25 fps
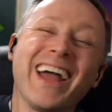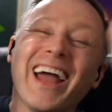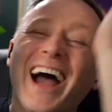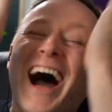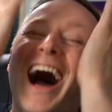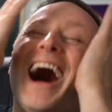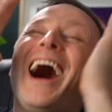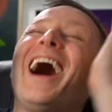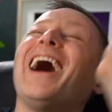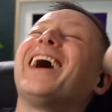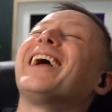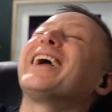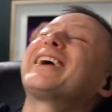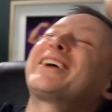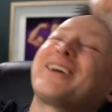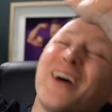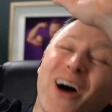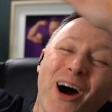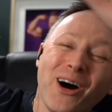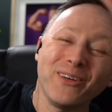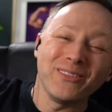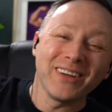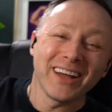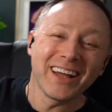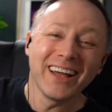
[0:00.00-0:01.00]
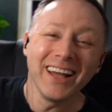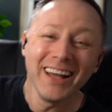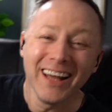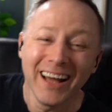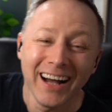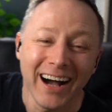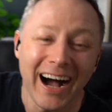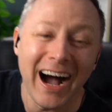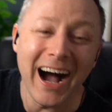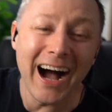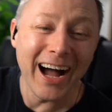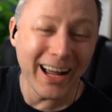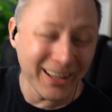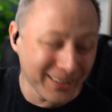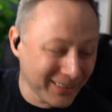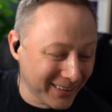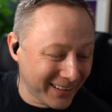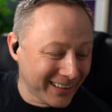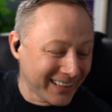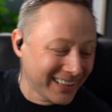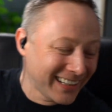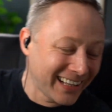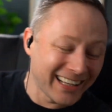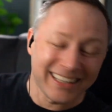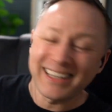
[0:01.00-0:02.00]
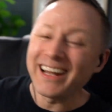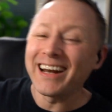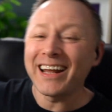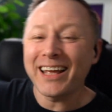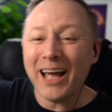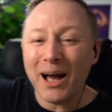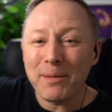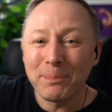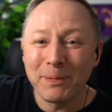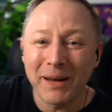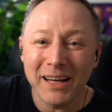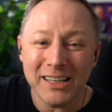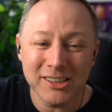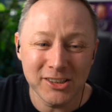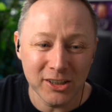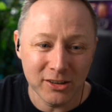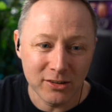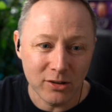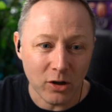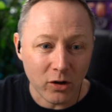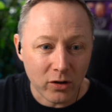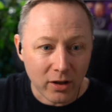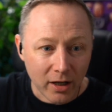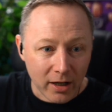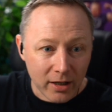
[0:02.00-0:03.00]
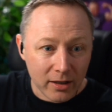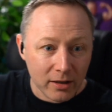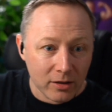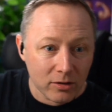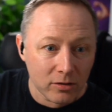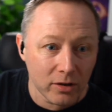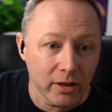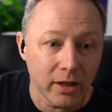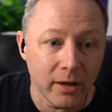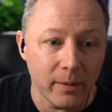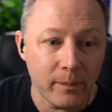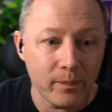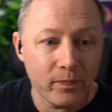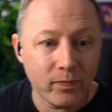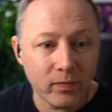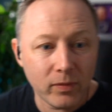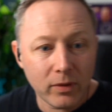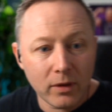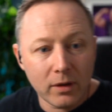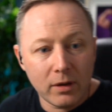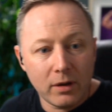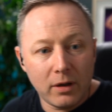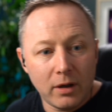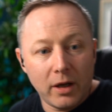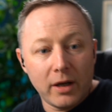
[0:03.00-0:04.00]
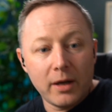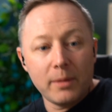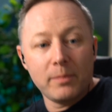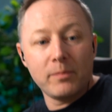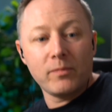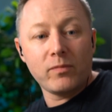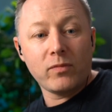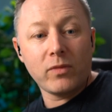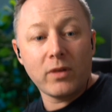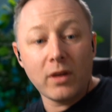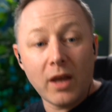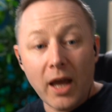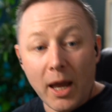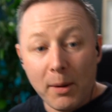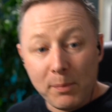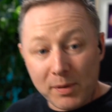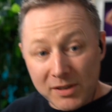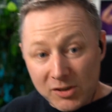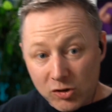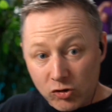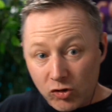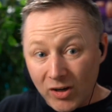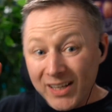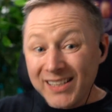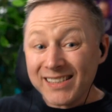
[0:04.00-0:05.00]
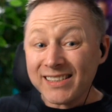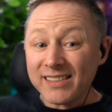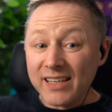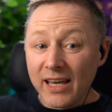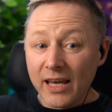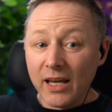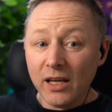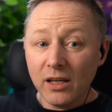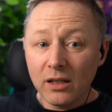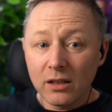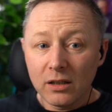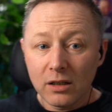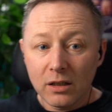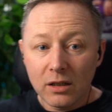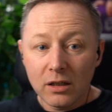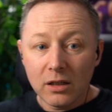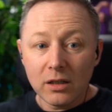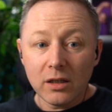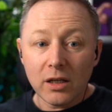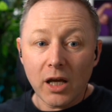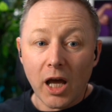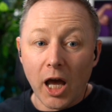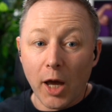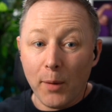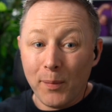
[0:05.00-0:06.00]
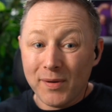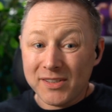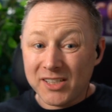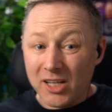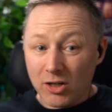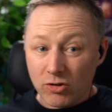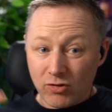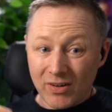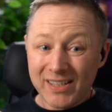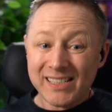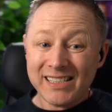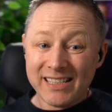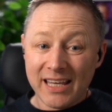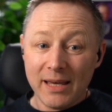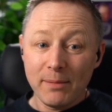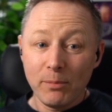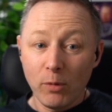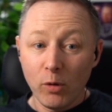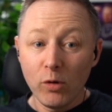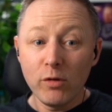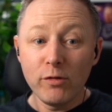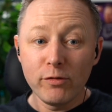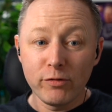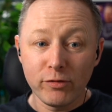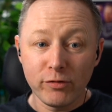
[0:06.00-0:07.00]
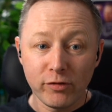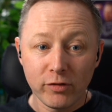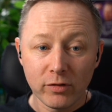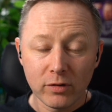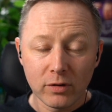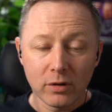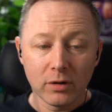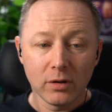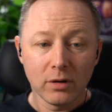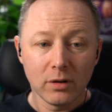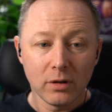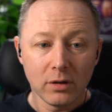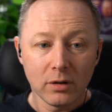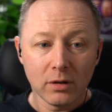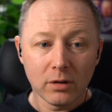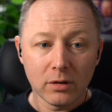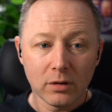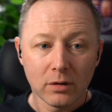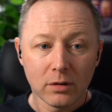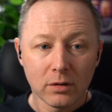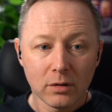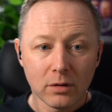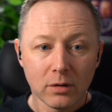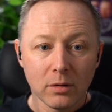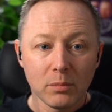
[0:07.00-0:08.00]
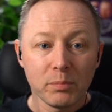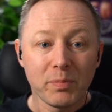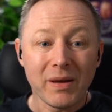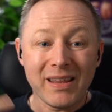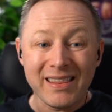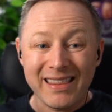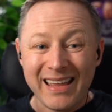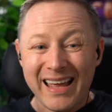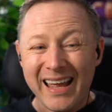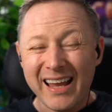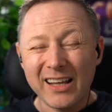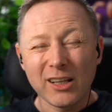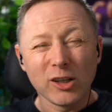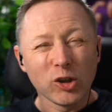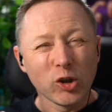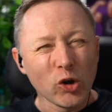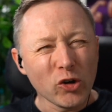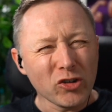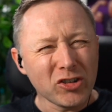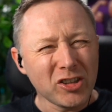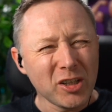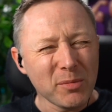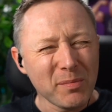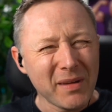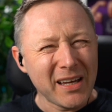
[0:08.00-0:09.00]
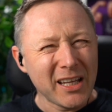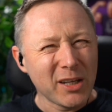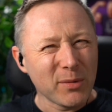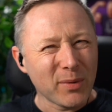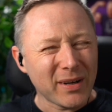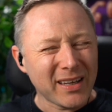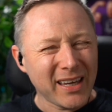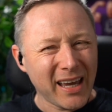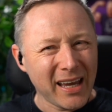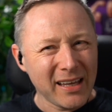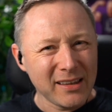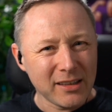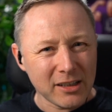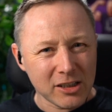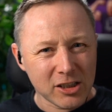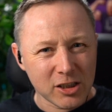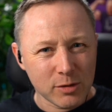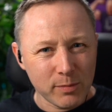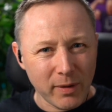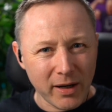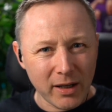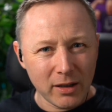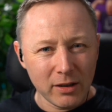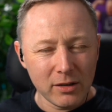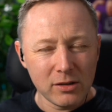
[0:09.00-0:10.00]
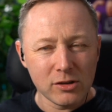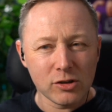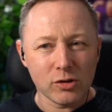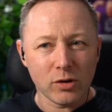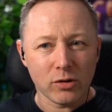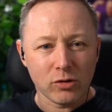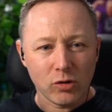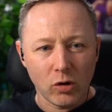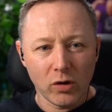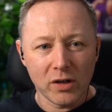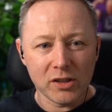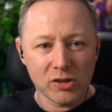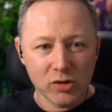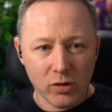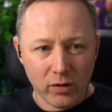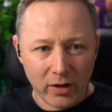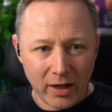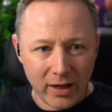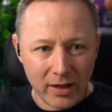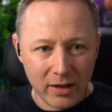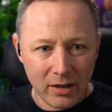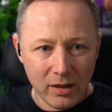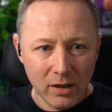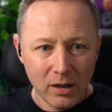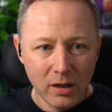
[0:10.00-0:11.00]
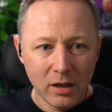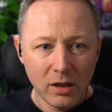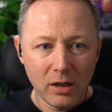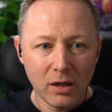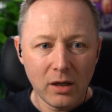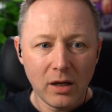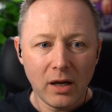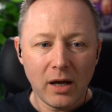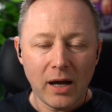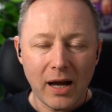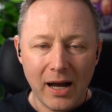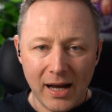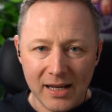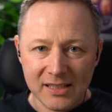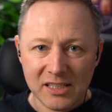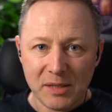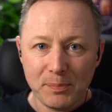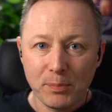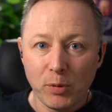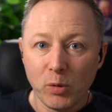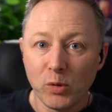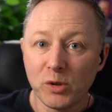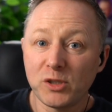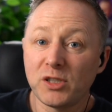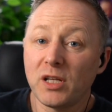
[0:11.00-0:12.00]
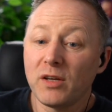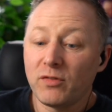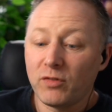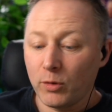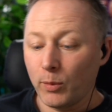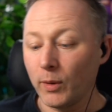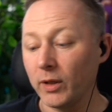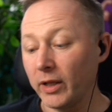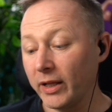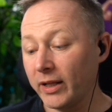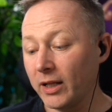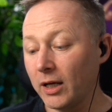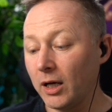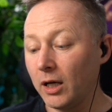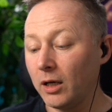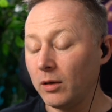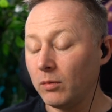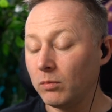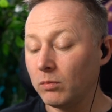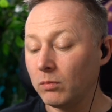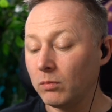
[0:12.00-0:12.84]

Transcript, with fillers: Aye, you caught me. I oh, can I get a picture and all that? Right. Um, it was risky. It was a risky move. But they had looked at me they were kind of smiling, so I thought it's all right. As opposed to if they were like that.